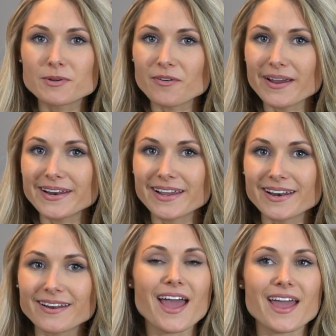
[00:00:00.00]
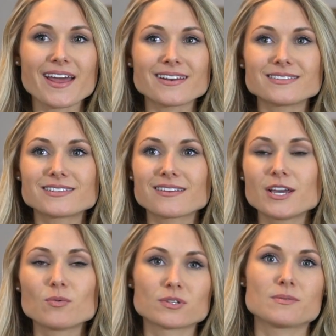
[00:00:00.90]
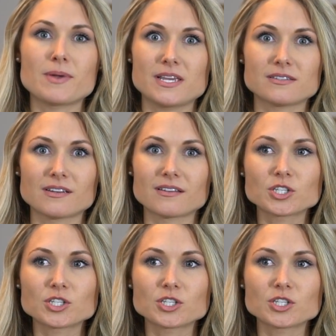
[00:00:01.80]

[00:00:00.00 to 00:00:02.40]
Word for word: me right in, and it was amazing.